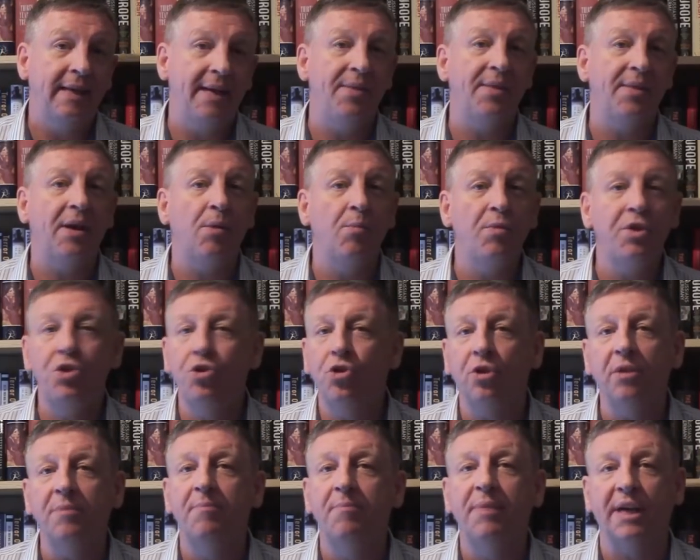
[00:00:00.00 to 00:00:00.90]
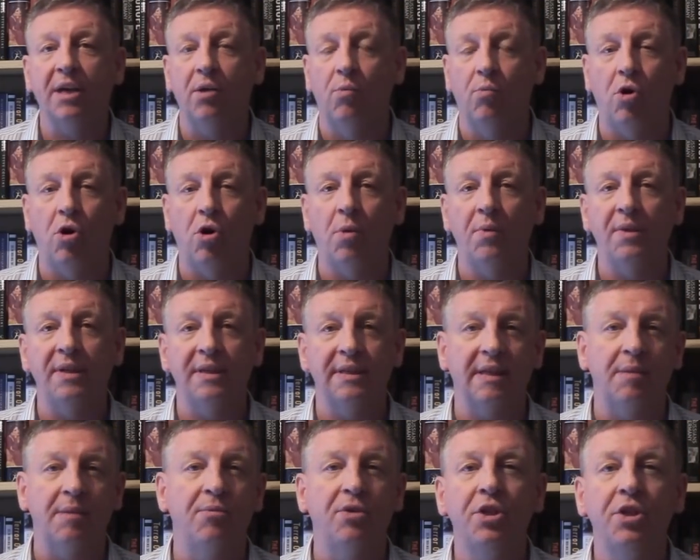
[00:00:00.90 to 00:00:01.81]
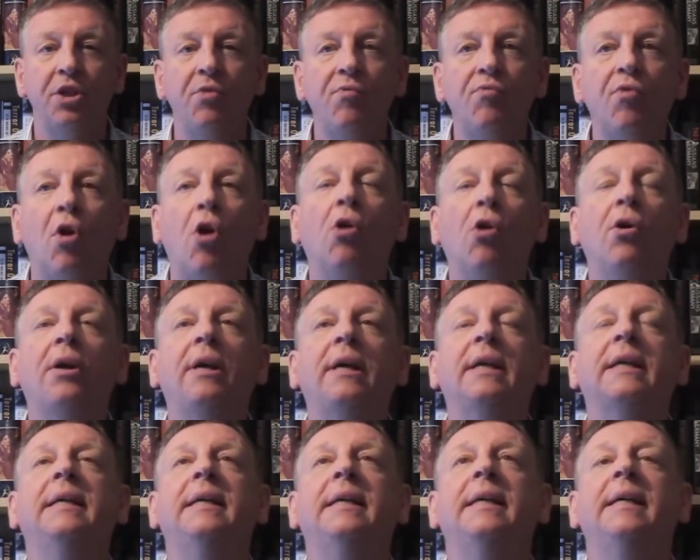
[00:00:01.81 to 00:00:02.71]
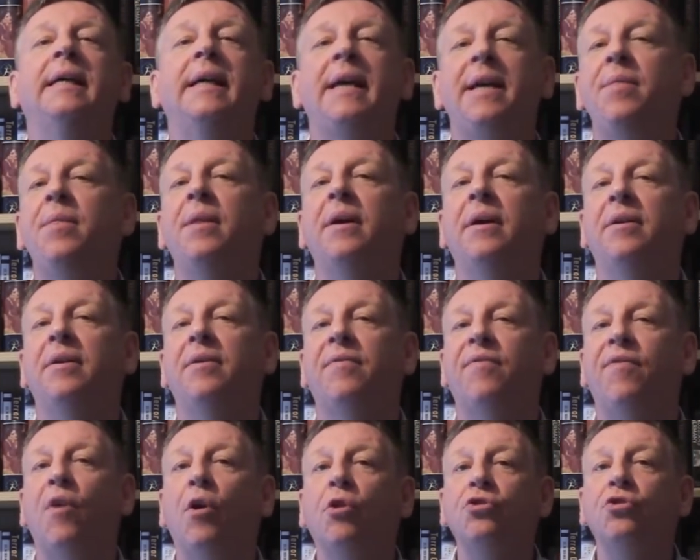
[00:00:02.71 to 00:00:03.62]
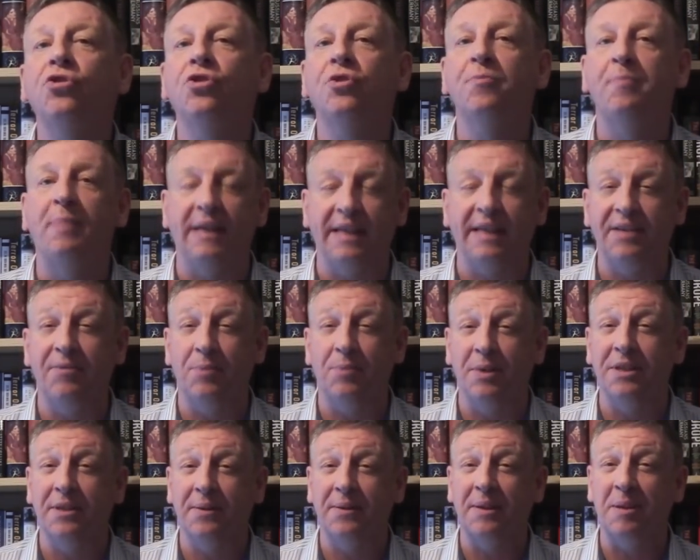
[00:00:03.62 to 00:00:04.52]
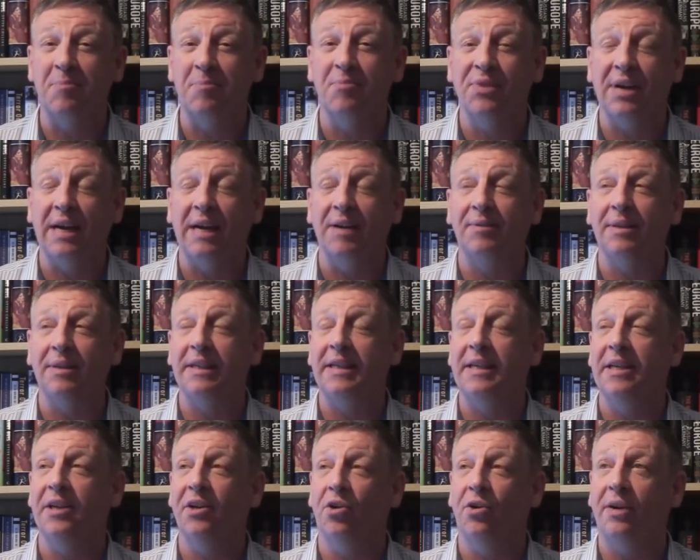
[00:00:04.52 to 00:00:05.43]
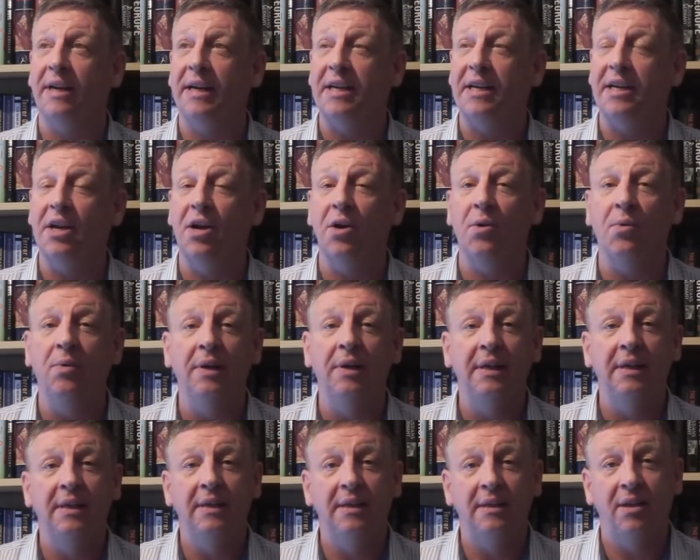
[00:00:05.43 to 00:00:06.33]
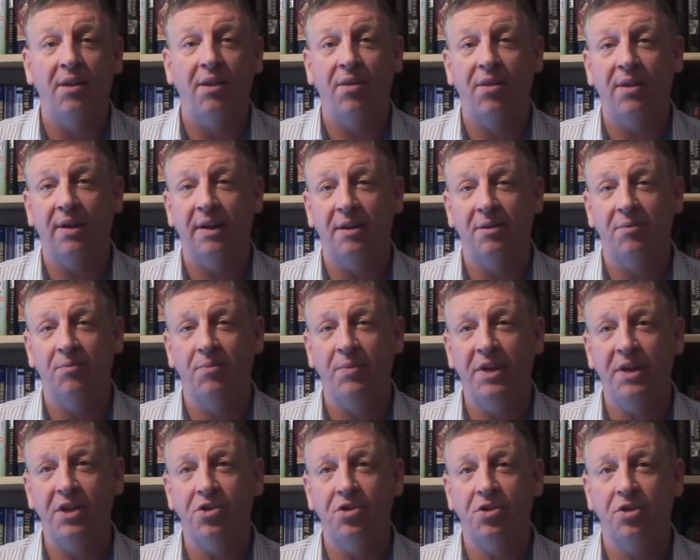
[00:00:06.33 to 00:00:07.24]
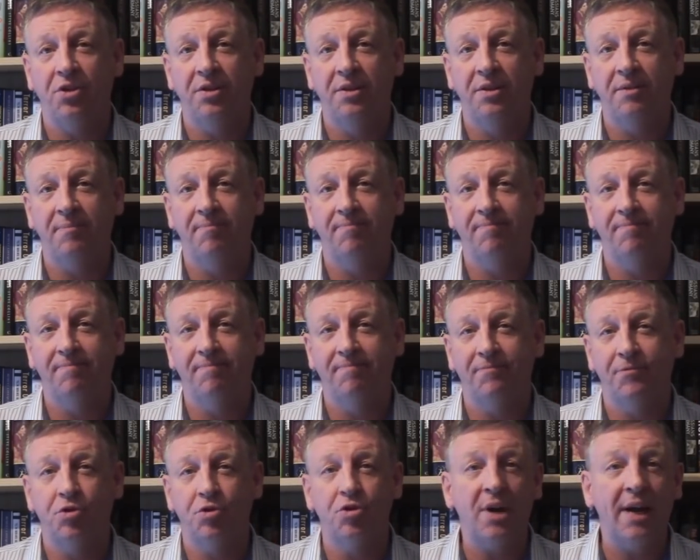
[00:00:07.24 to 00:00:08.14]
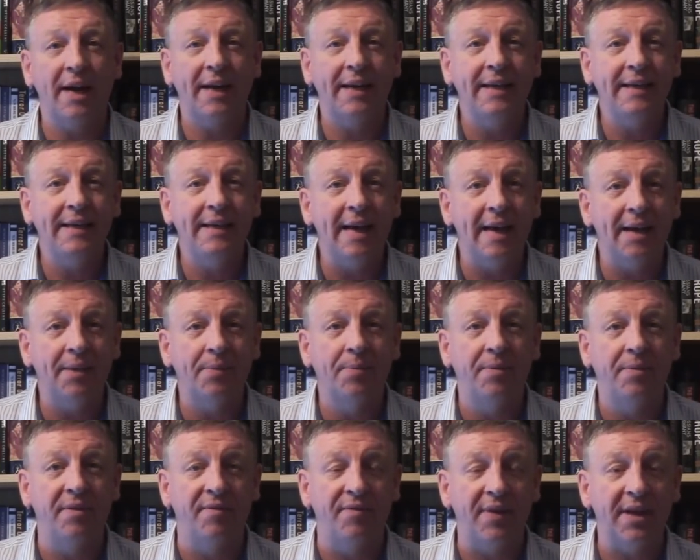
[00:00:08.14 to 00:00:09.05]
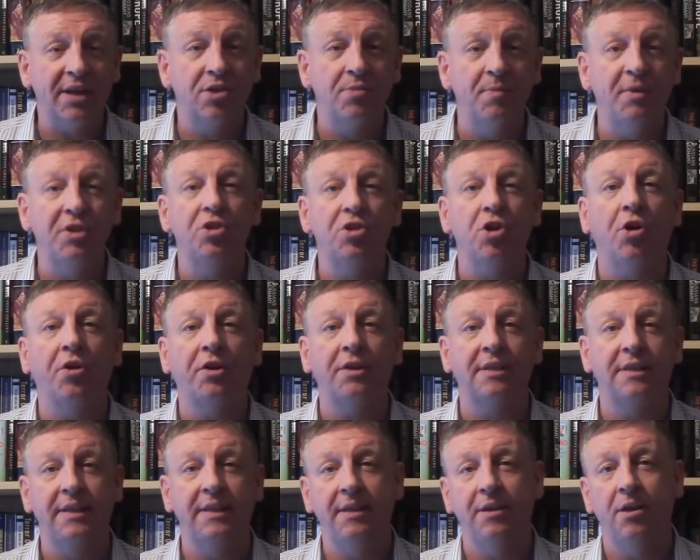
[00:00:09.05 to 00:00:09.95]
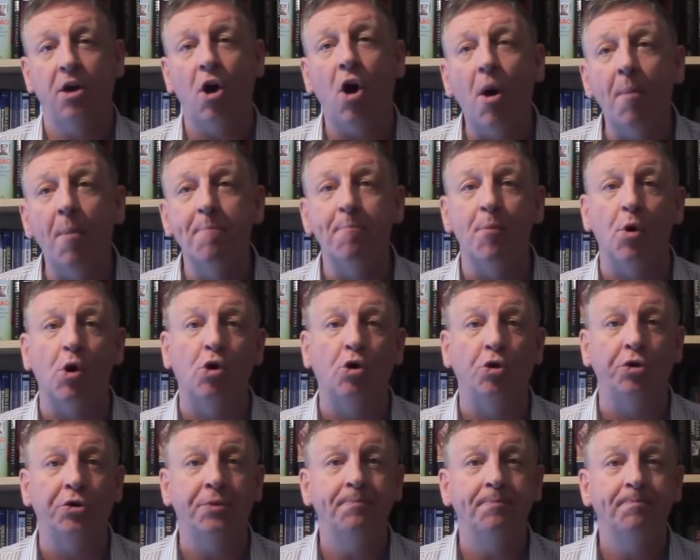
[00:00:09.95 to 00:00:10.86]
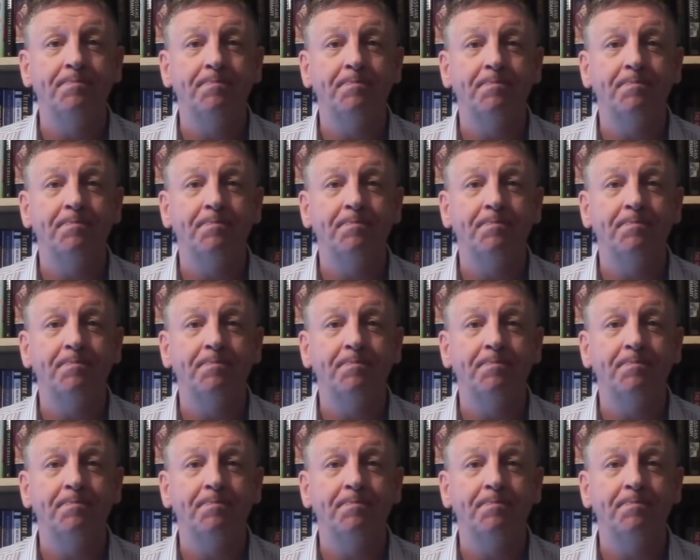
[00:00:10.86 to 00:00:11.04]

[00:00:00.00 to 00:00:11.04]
in that we shouldn't pick a war with Islam, but you're wrong in the false belief, which I think privately you already know, that we should try and get the vast majority on board,